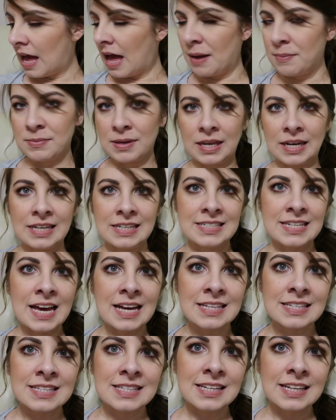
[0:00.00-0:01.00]
I'm getting
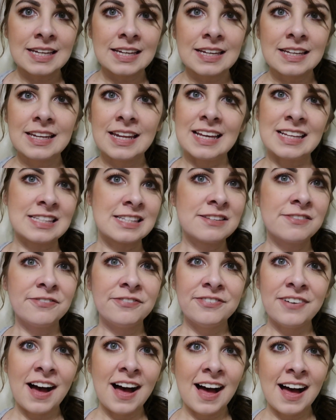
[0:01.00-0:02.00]
texted. It's
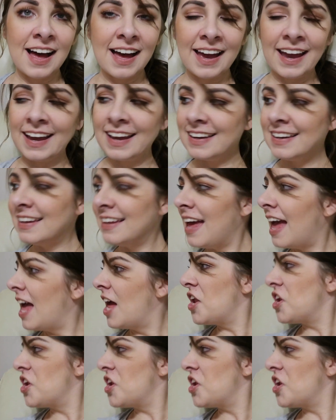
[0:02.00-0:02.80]
fine.